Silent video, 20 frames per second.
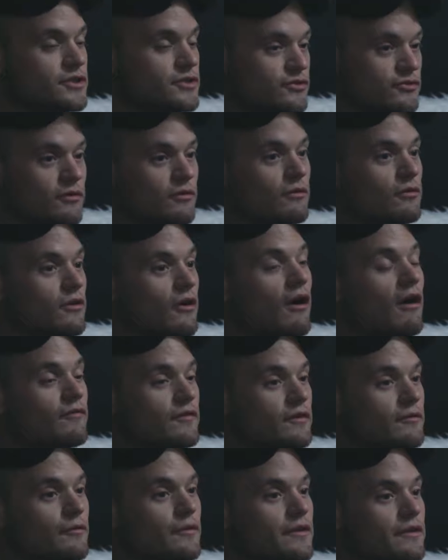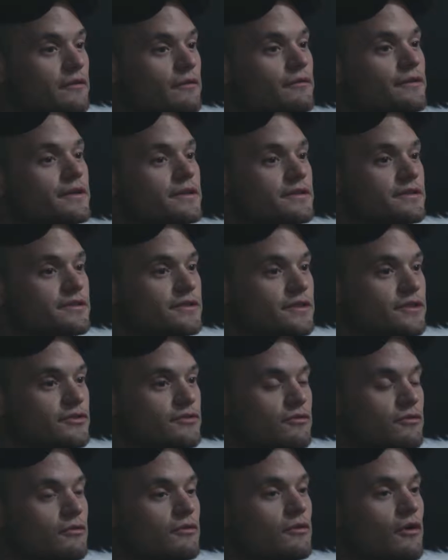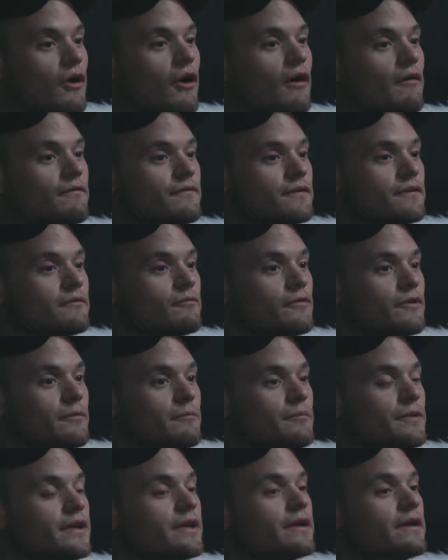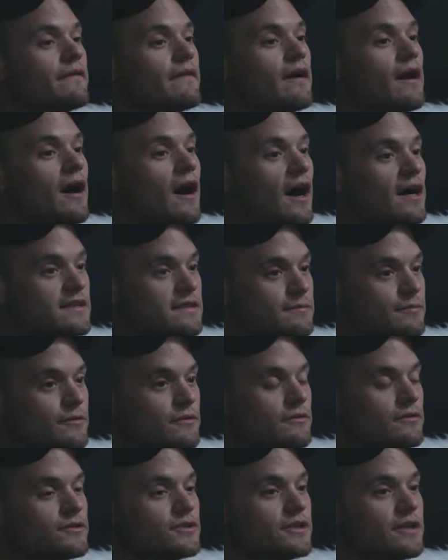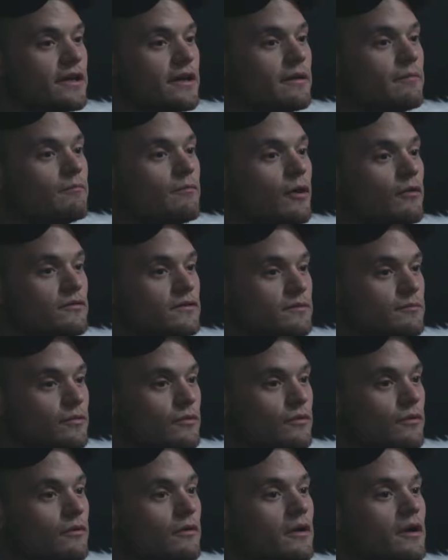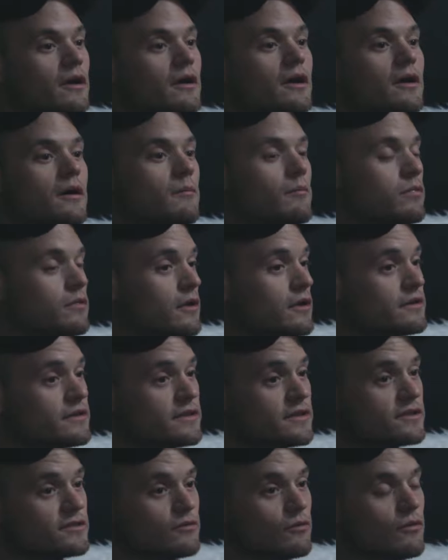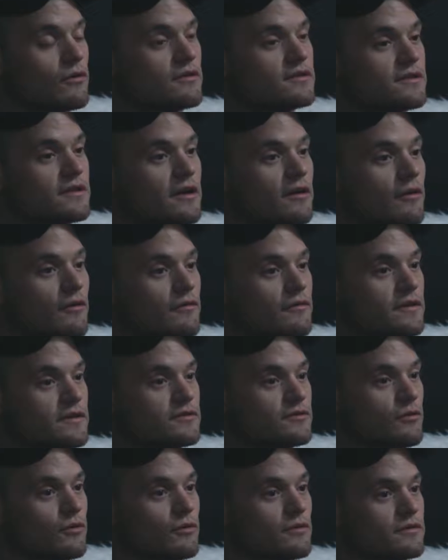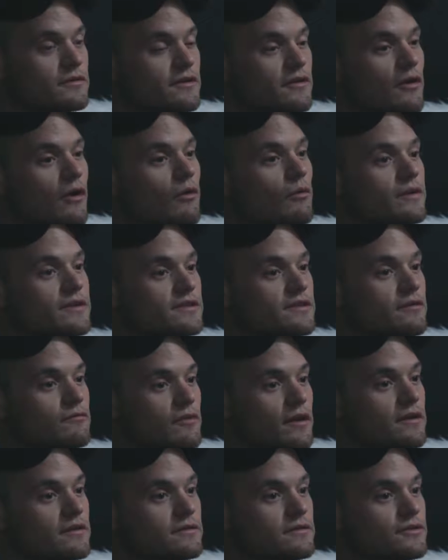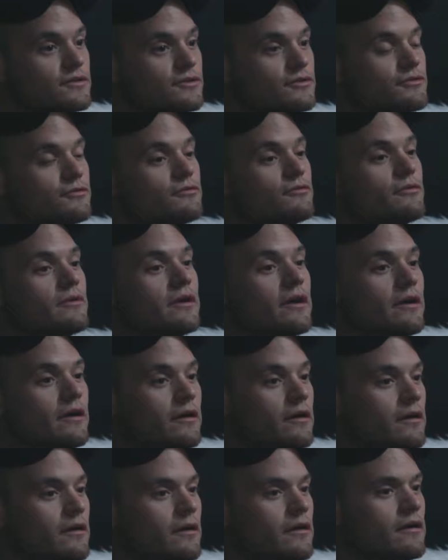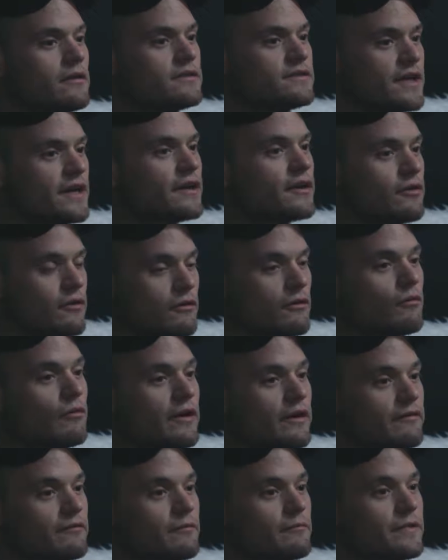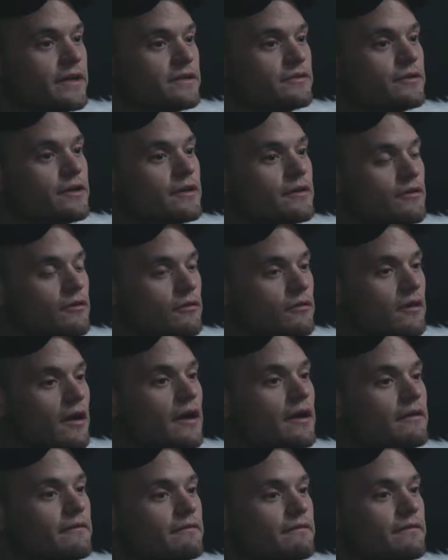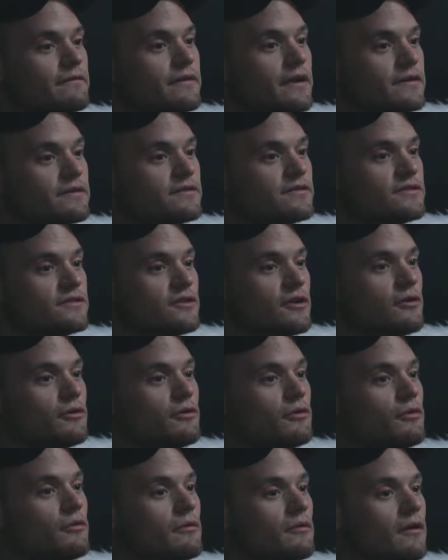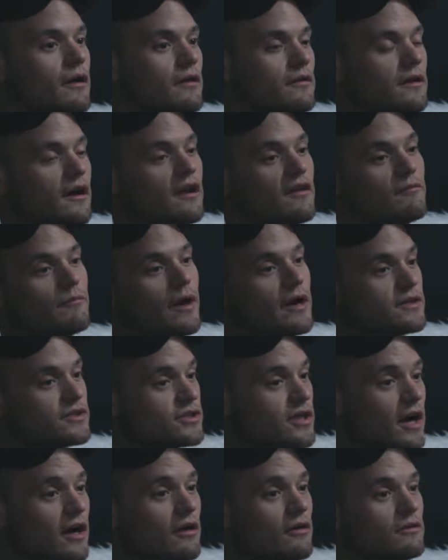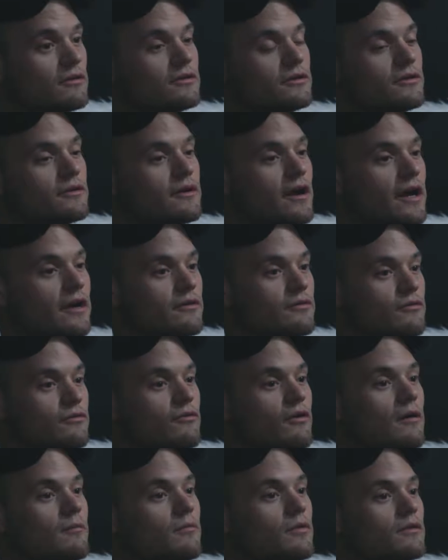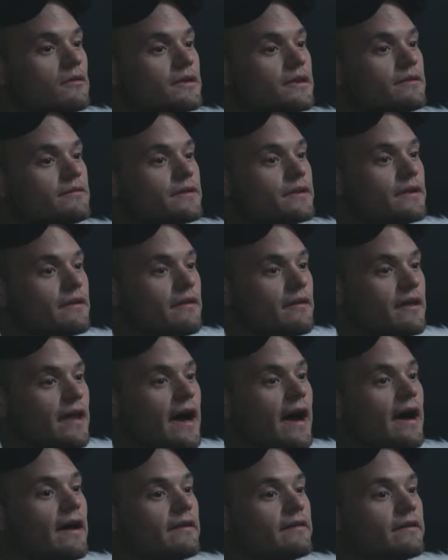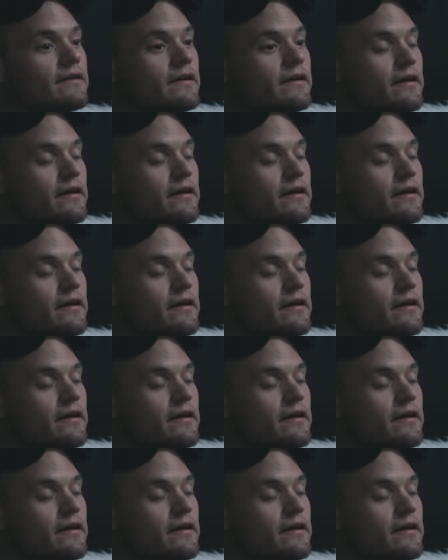struggled often with illness. She struggled often with being in the hospital. She had multiple blood disorders and health disorders that always threatened to take her away from me, to end her life. And so a lot of my childhood, I grew up believing that